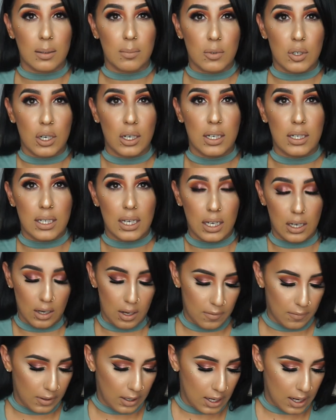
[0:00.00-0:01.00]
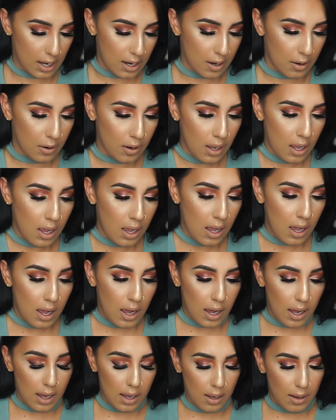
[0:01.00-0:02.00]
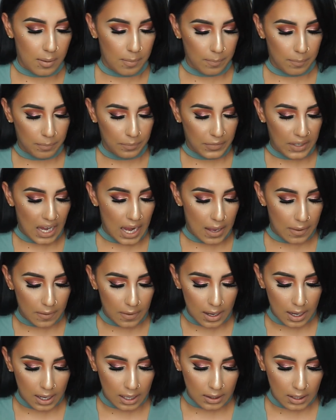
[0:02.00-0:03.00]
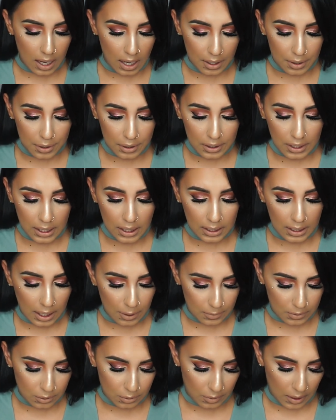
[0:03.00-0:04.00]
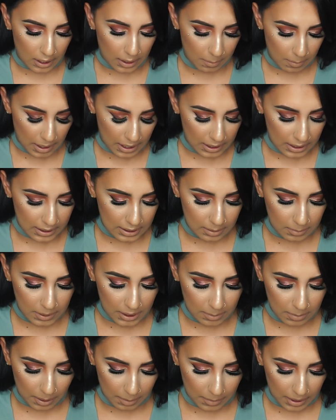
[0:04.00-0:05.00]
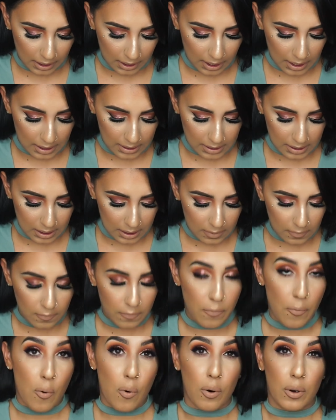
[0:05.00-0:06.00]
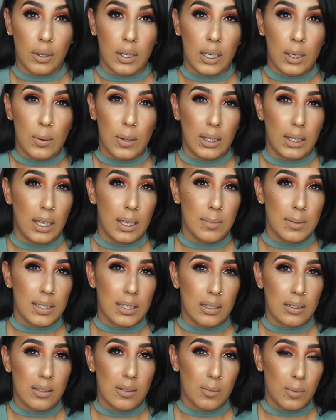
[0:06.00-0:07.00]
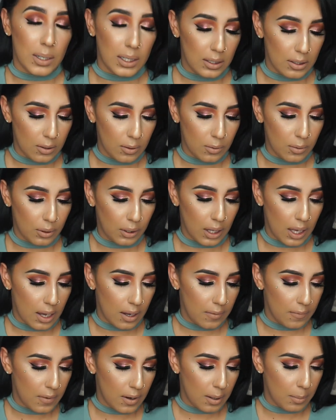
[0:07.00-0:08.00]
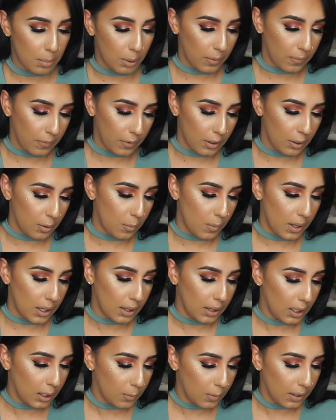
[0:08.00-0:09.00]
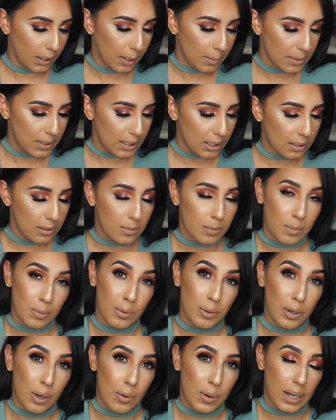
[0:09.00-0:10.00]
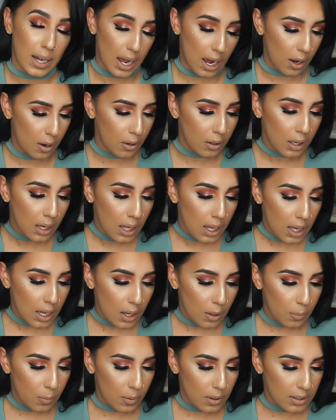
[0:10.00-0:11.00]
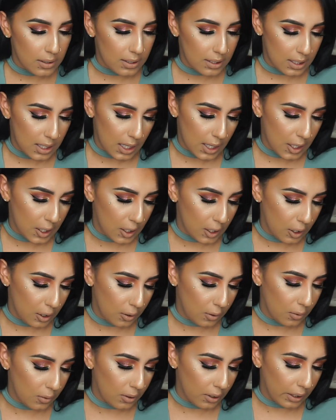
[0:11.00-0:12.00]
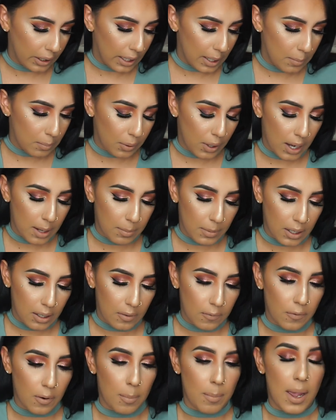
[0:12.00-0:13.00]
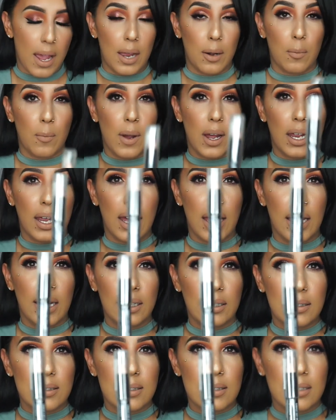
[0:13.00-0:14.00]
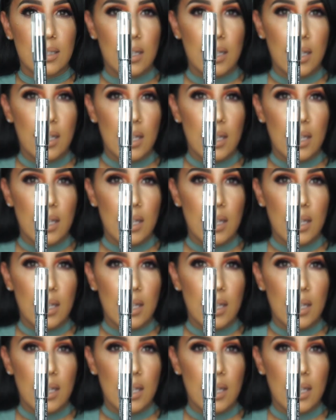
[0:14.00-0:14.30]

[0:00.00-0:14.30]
I'm trying to take it off right now. Um, and then the other thing that was recommended to me by my cousin for liquid lips, since we do love and prefer to wear liquid lipsticks when we're going out, was the Nude Lip Primer from NYX.